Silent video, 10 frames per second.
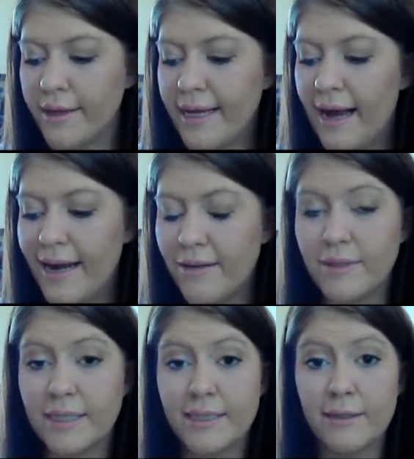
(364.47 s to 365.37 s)
kind of
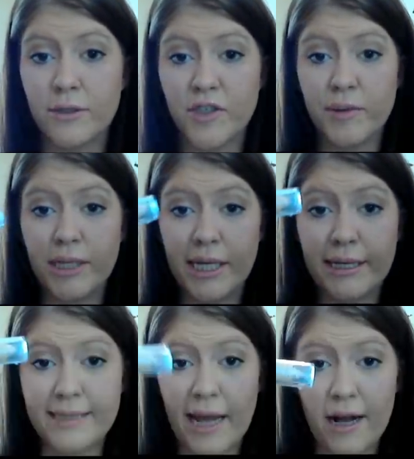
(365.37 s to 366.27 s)
concealer you need
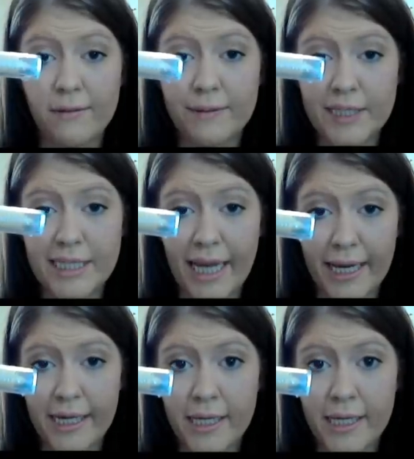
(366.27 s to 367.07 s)
is a cover stick,